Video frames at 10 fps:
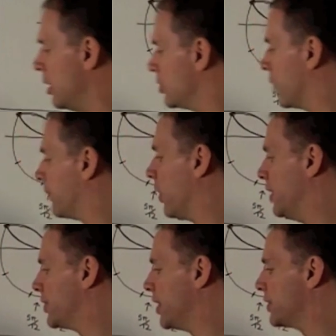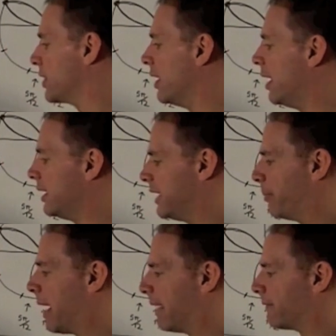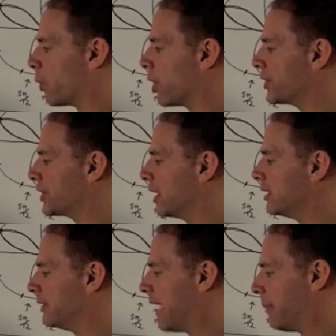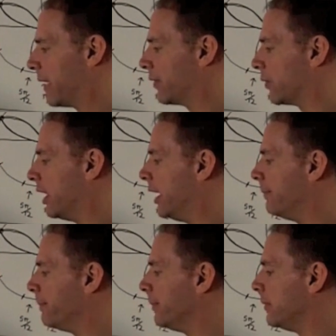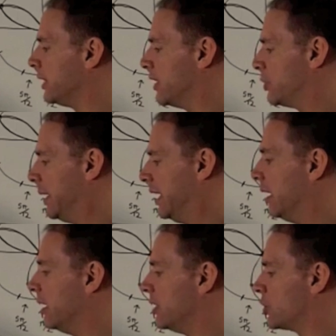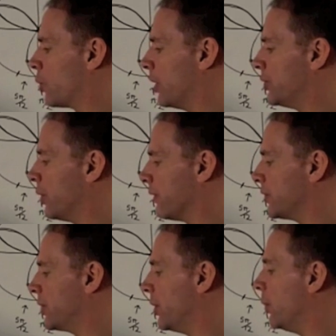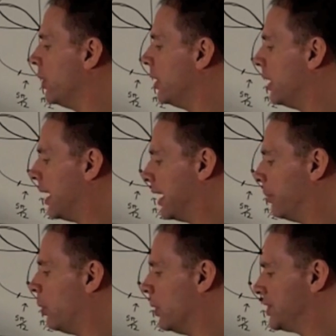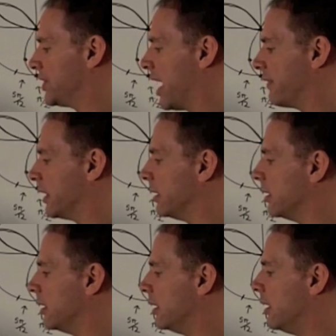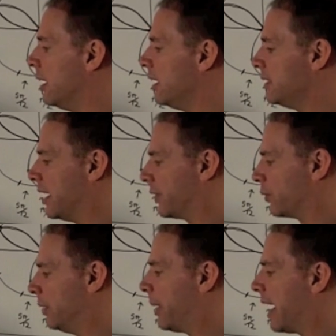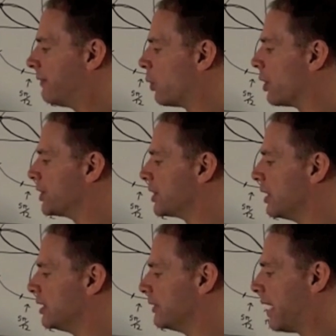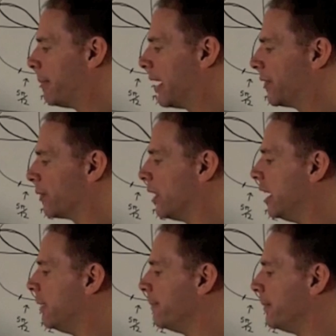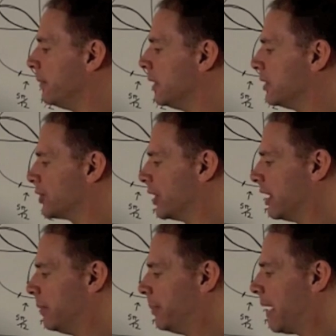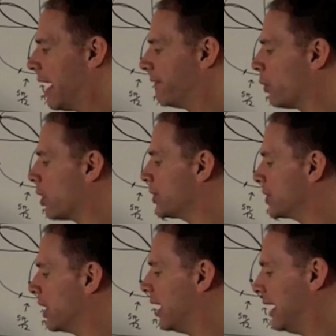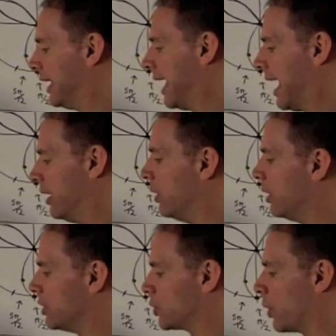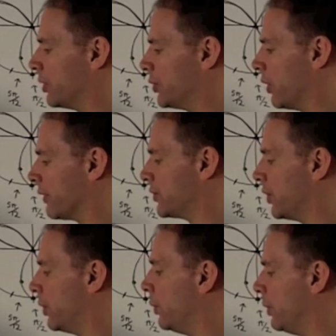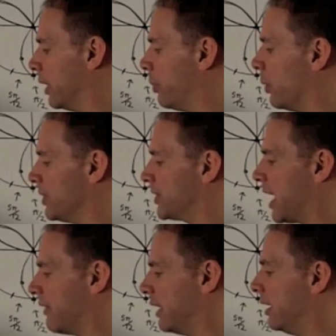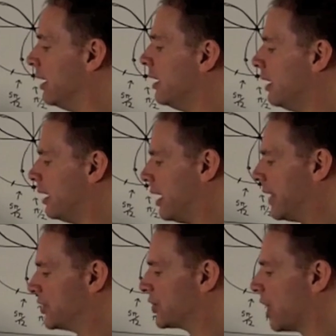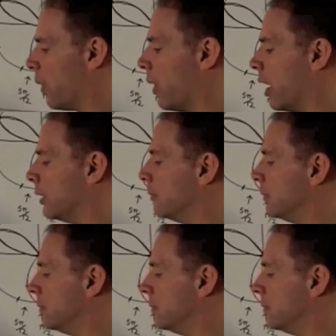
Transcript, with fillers: So for instance, take pi fourths, divide by three, gives me square root two over two, and I get a 0.7. Take three pi fourths, divide by three, it's gonna give me pi fourths, and again, square root of two over two, we get a 0.7, and then so on.